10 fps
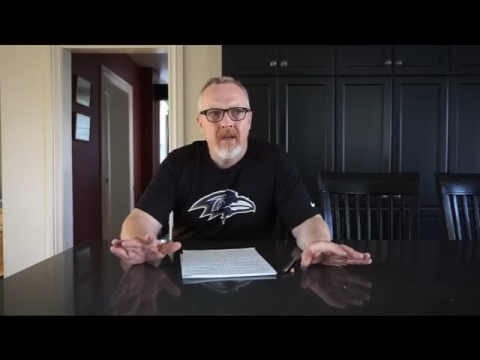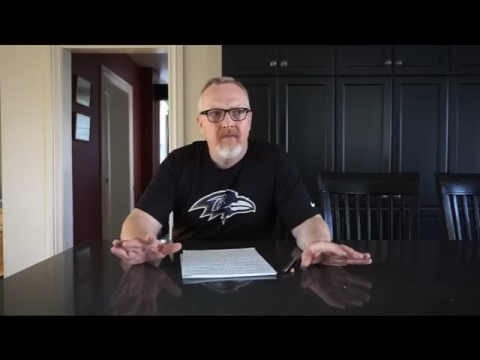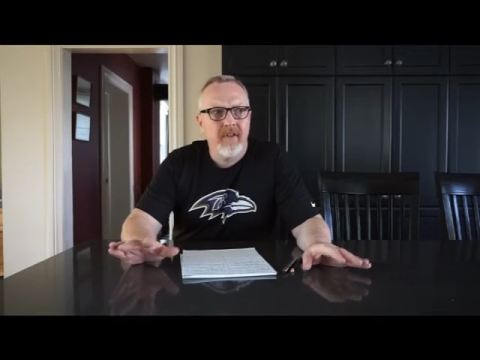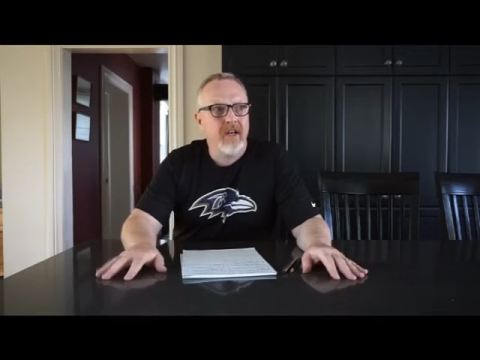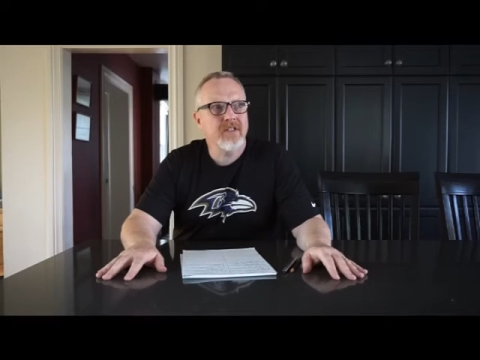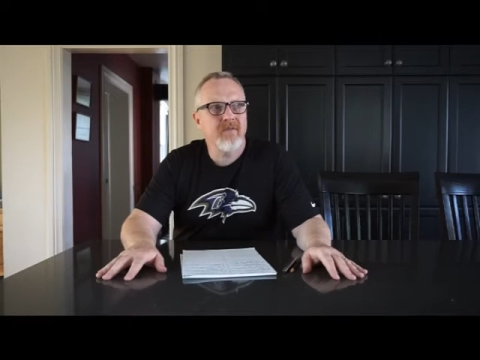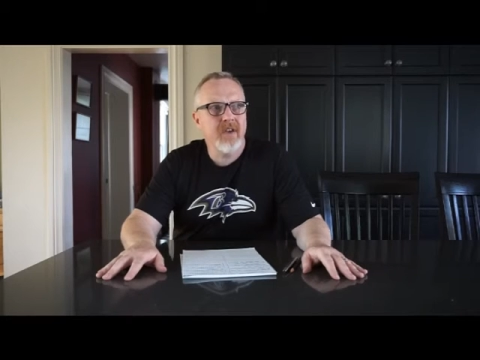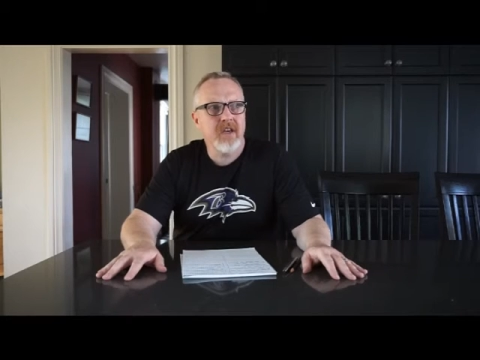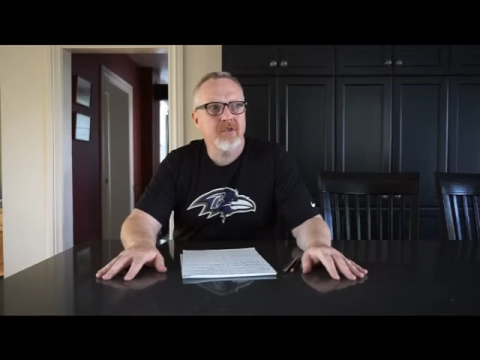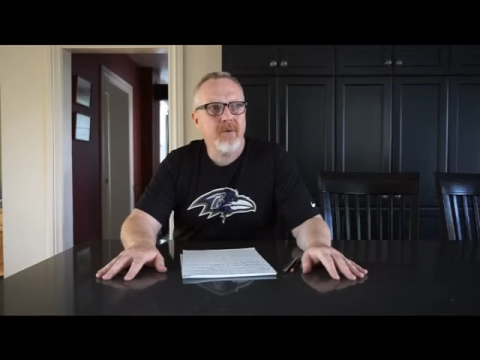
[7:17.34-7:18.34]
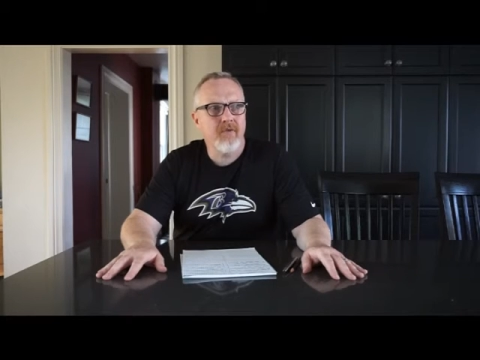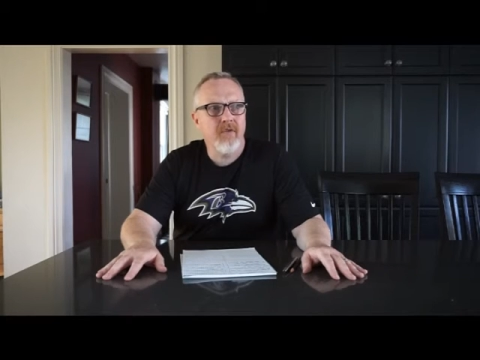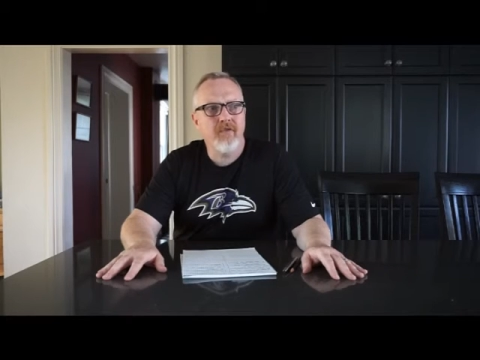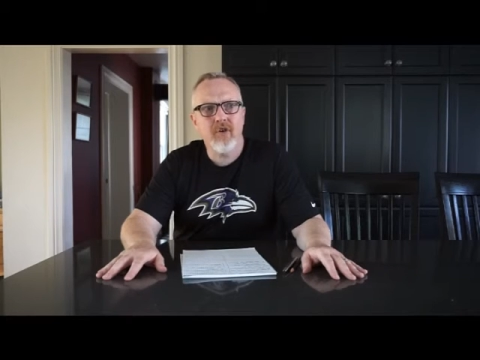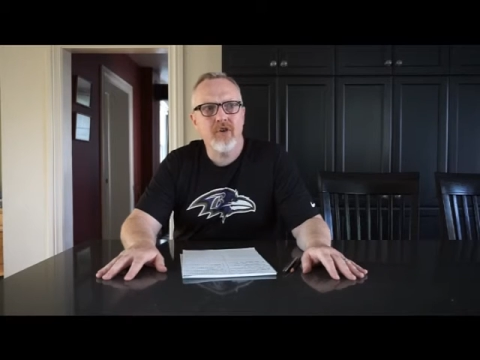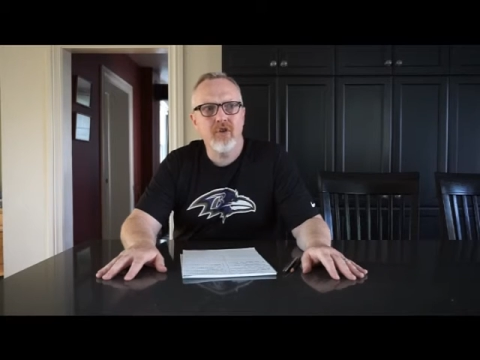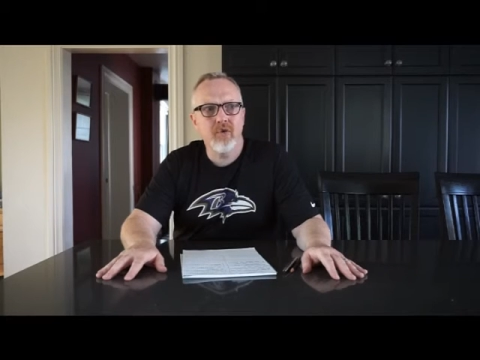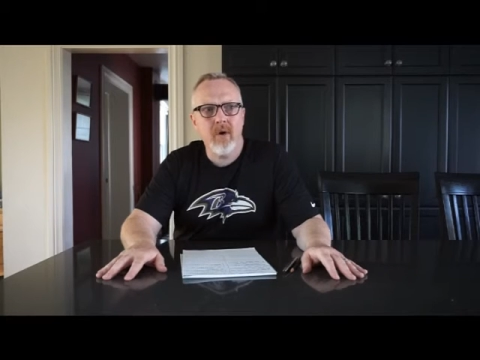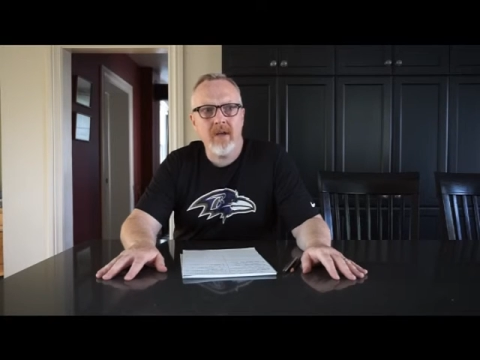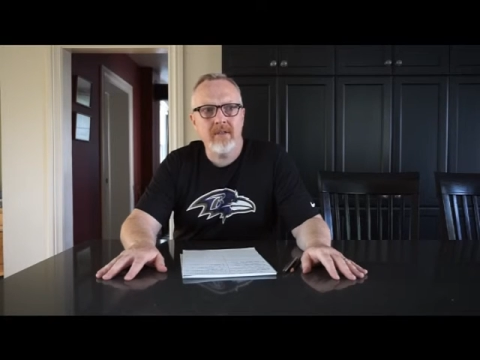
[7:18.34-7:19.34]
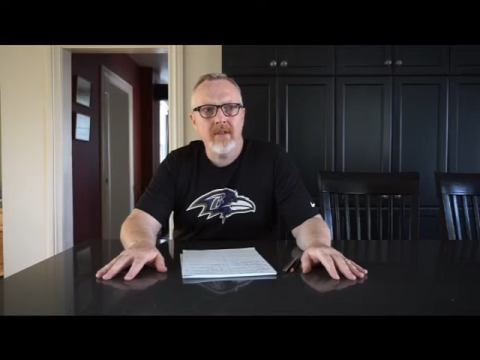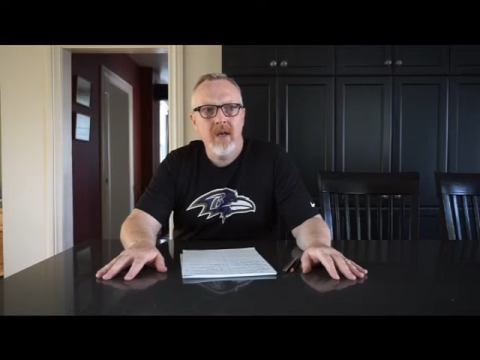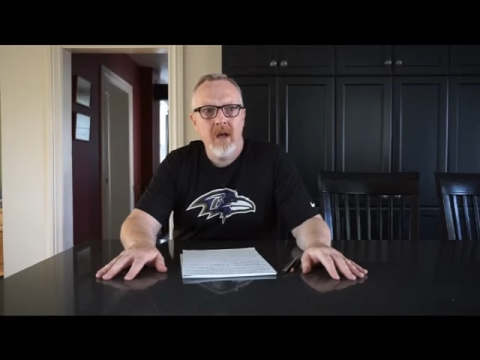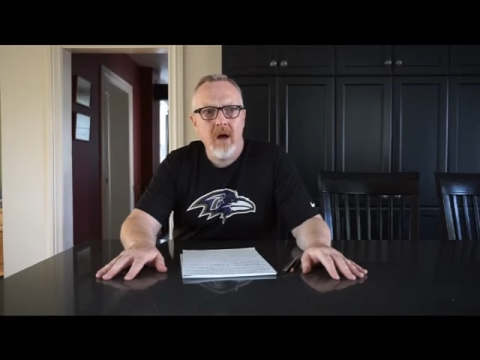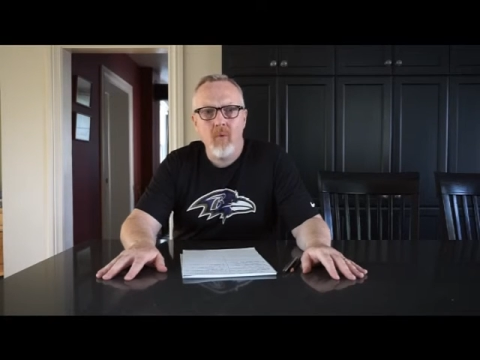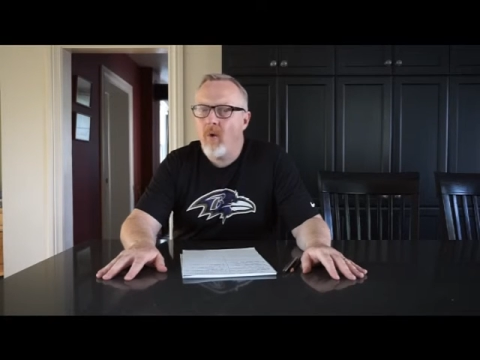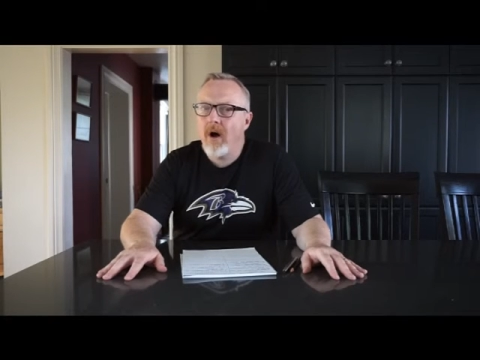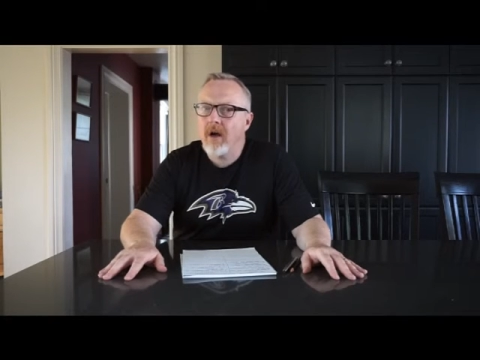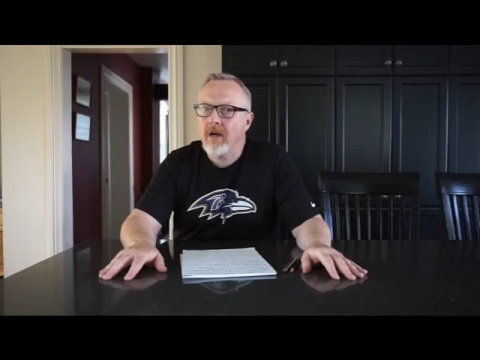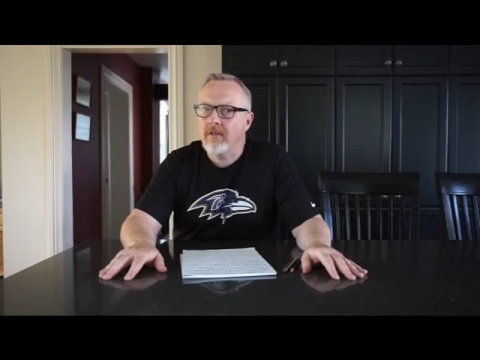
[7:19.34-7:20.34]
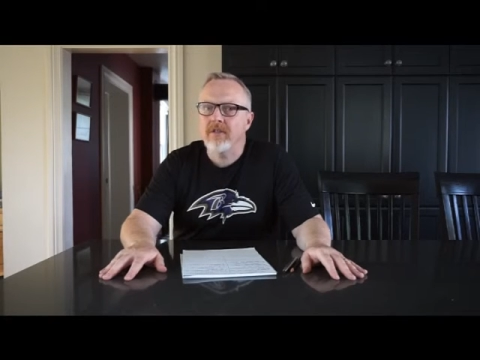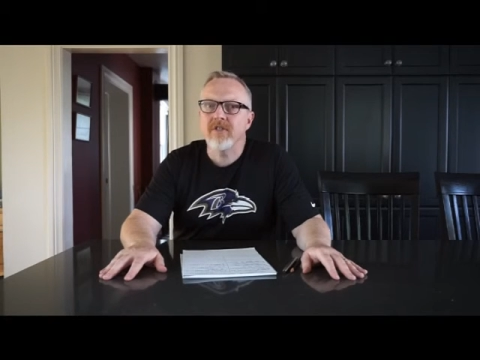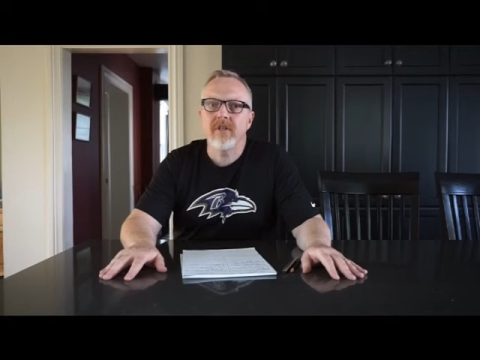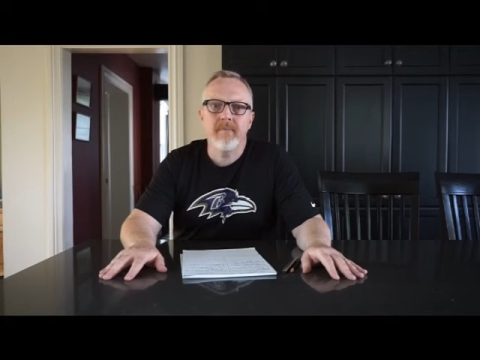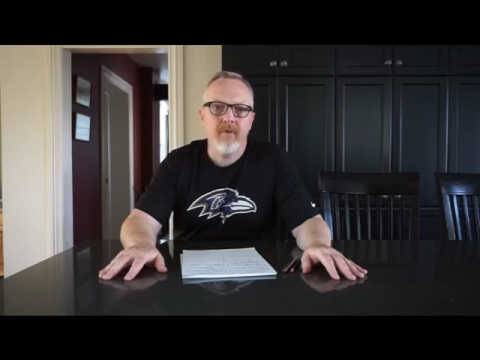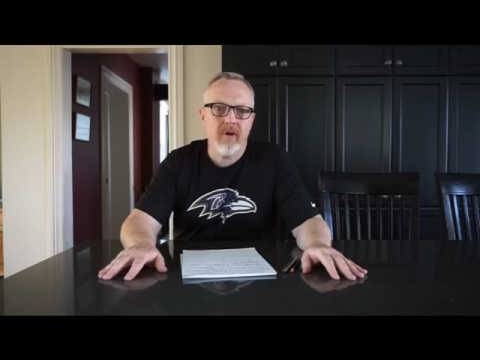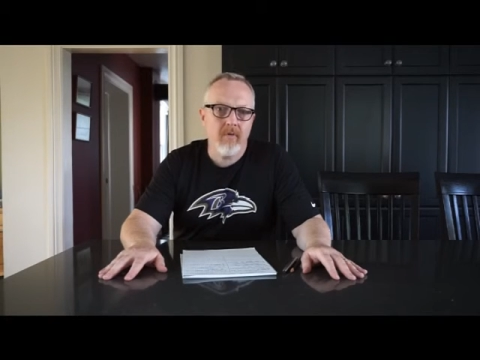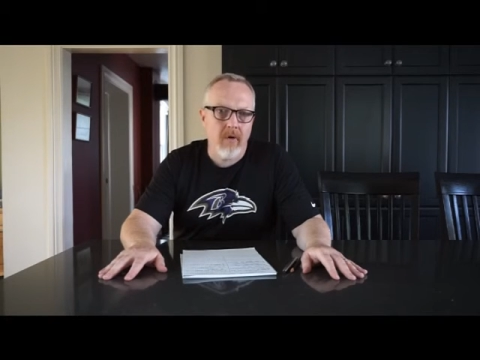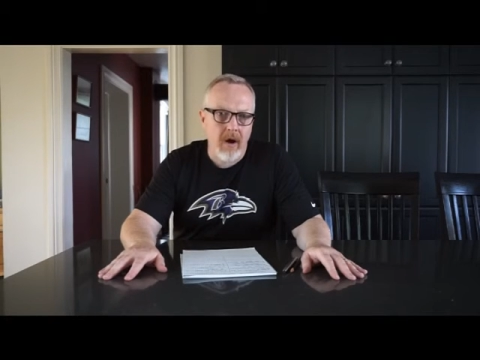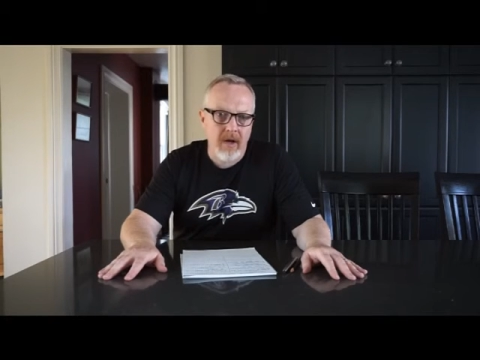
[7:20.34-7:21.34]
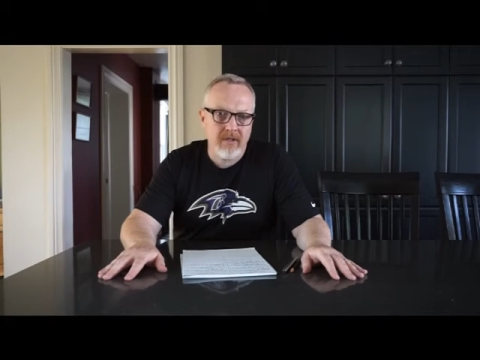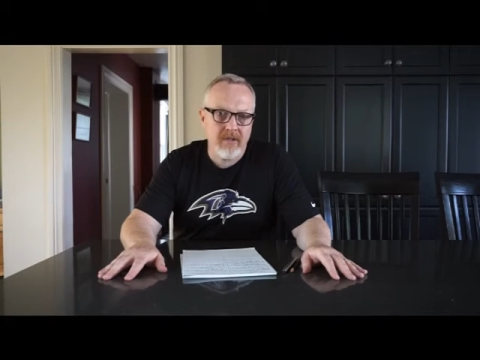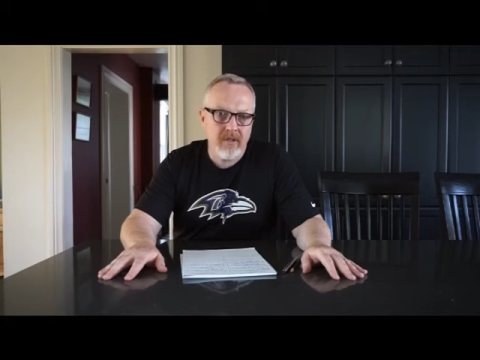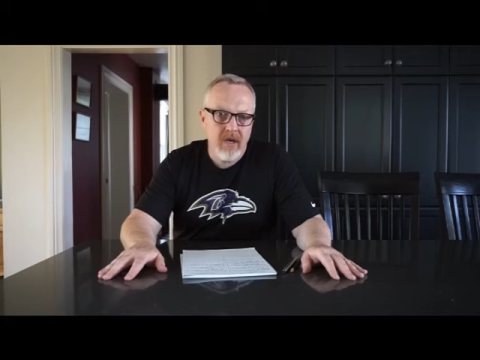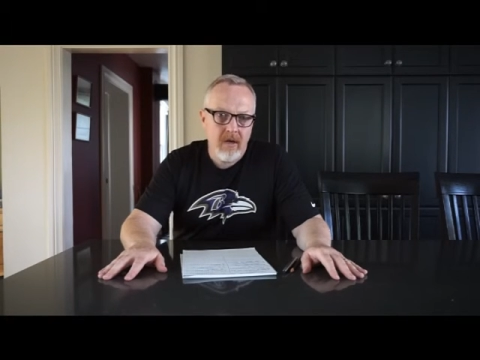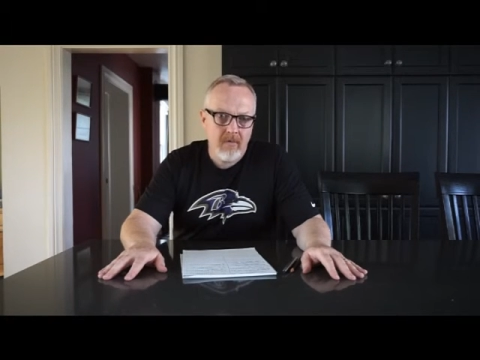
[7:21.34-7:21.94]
philosophy has been referred to as a walk on the slippery rocks,